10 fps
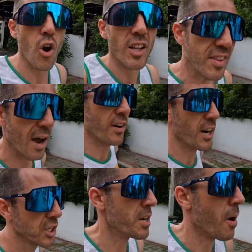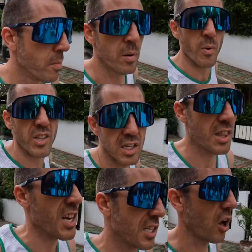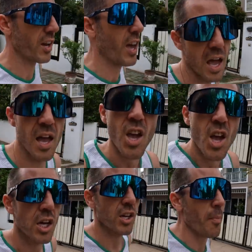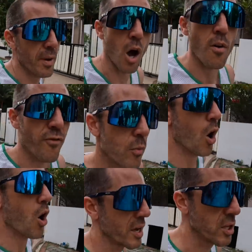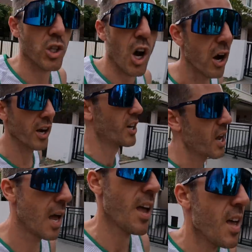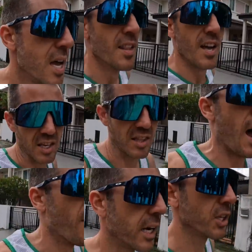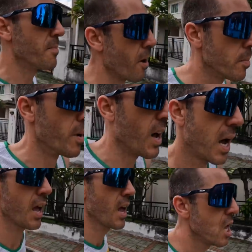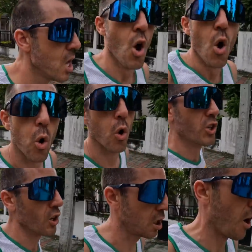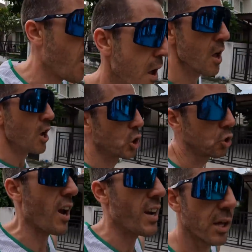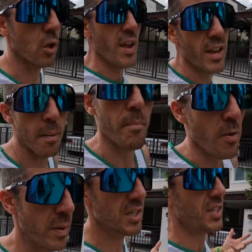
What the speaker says: on a down energy moment, which is things like coming home from work when you're tired, that's a down energy moment. Or just training at the weekend but you've been